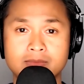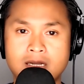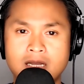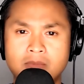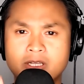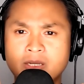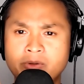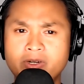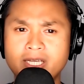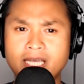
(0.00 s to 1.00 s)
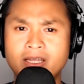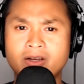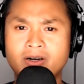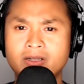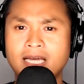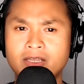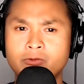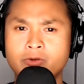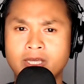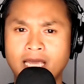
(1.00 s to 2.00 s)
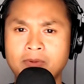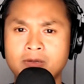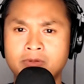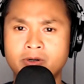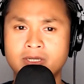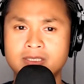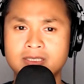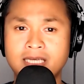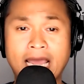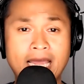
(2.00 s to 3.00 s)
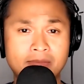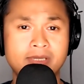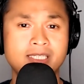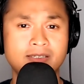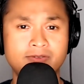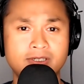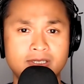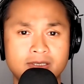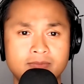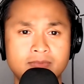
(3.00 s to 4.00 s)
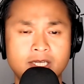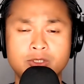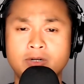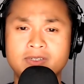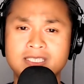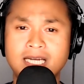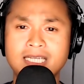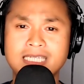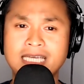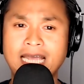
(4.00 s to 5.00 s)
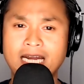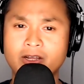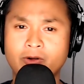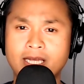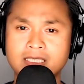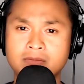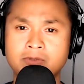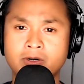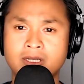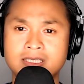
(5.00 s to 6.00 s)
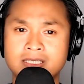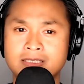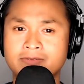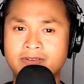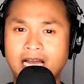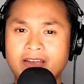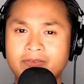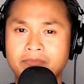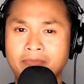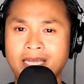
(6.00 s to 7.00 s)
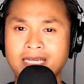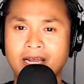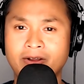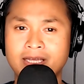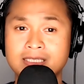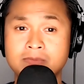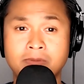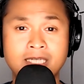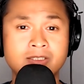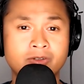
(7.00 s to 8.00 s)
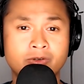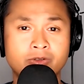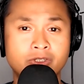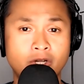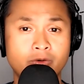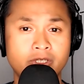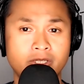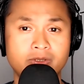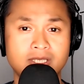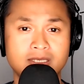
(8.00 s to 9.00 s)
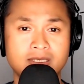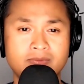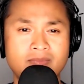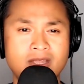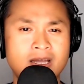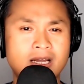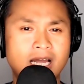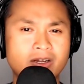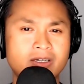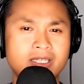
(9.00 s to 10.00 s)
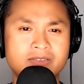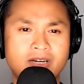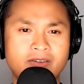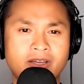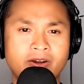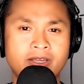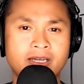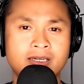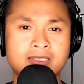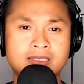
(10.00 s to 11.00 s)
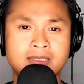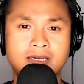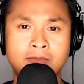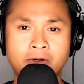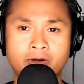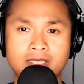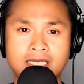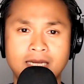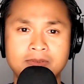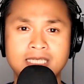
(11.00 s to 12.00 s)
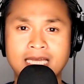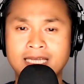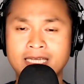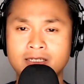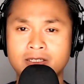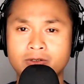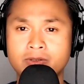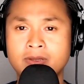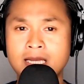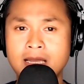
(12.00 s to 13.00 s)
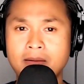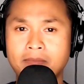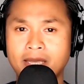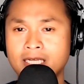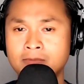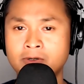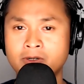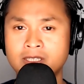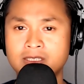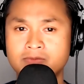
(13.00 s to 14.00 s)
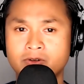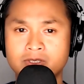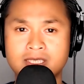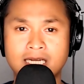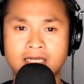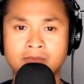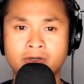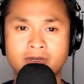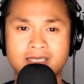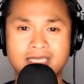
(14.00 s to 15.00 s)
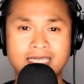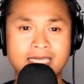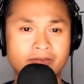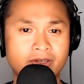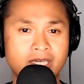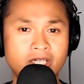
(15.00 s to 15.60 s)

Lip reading: But communicating all that through game components can be difficult. So I've decided to categorize components into 5 main areas based on their known uses. I call these 5 areas component types, and they include main components, versatile components, identification